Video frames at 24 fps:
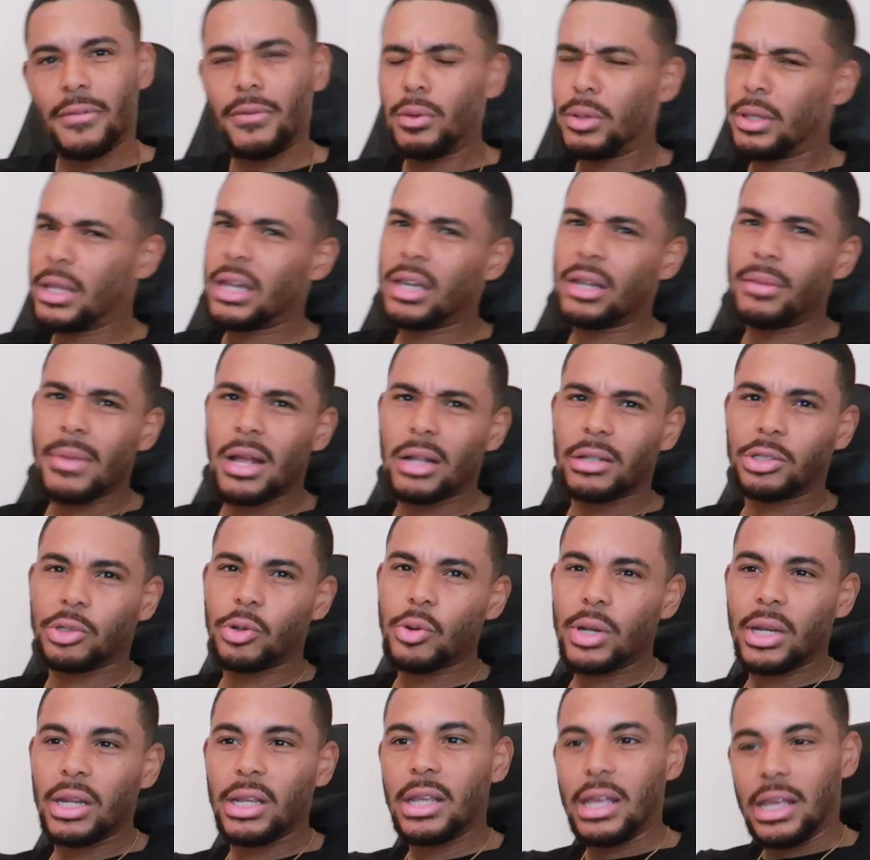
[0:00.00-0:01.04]
if you're thinking about
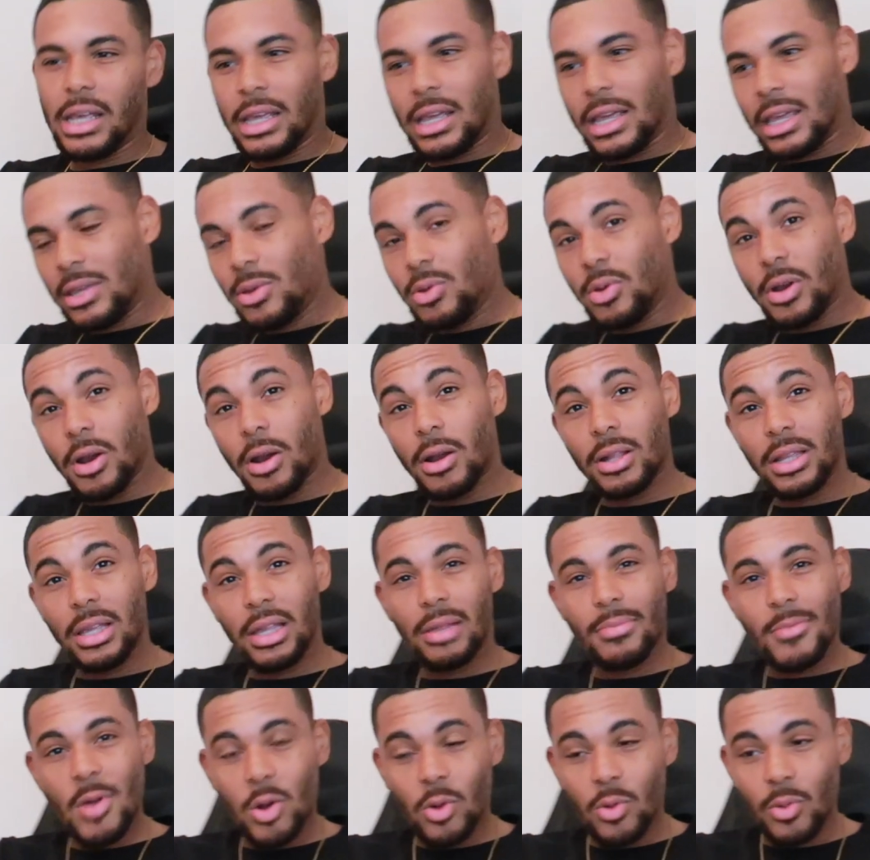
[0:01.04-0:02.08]
joining and you
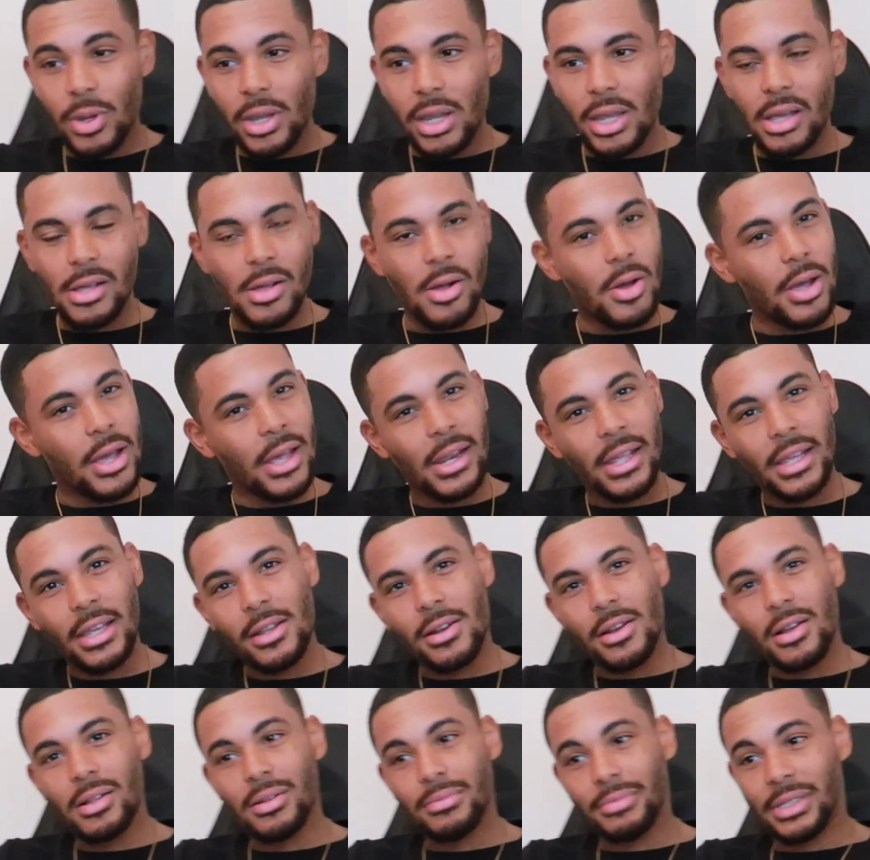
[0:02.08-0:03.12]
currently smoke weed, go ahead and you
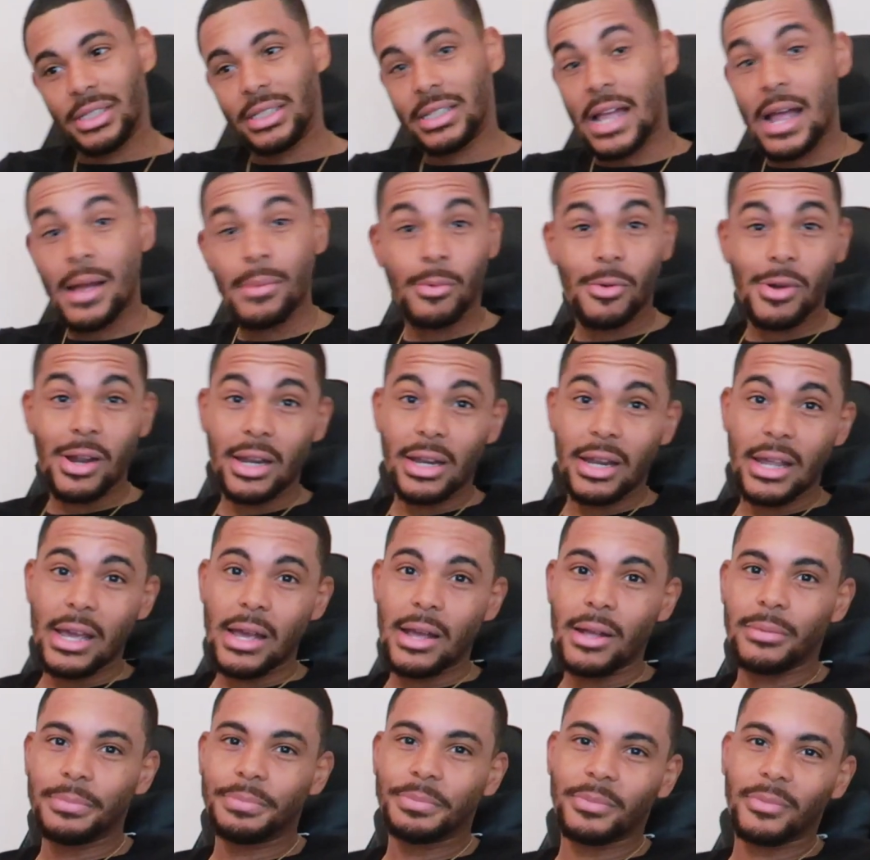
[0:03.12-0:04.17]
know stop right
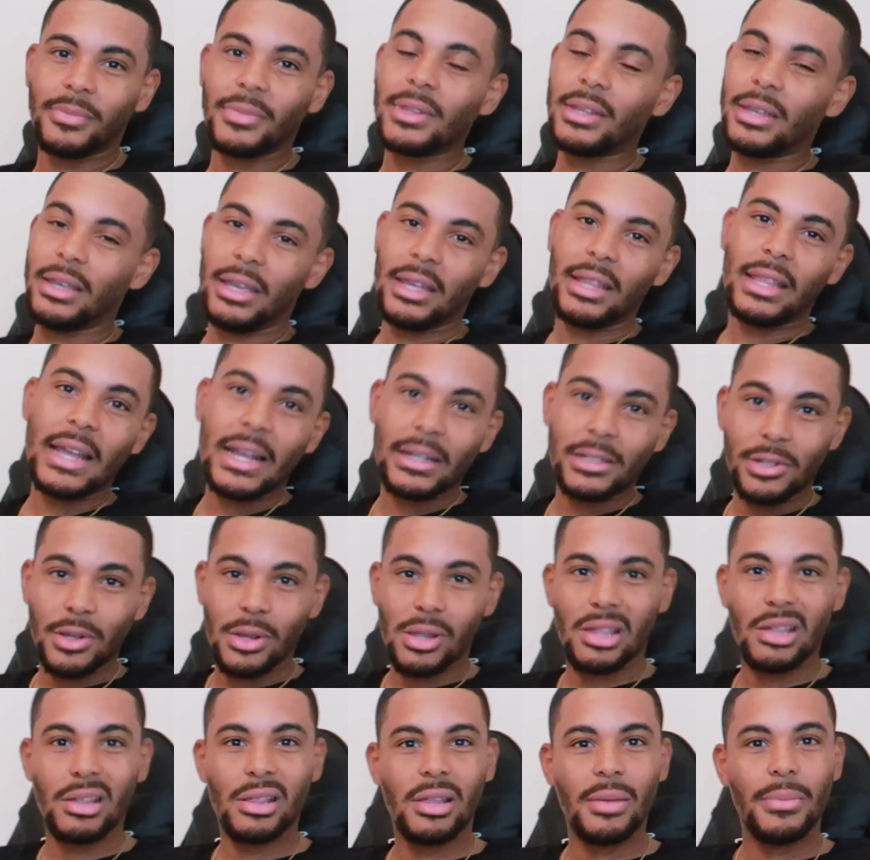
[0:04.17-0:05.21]
now and get out your
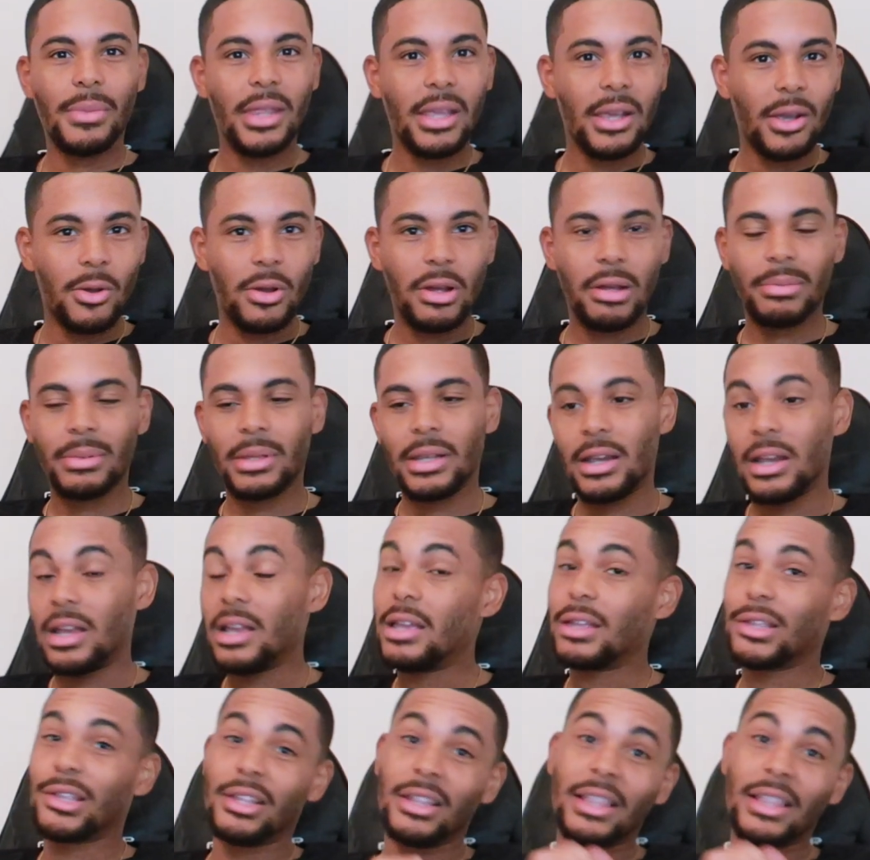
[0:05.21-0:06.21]
system and then go up there.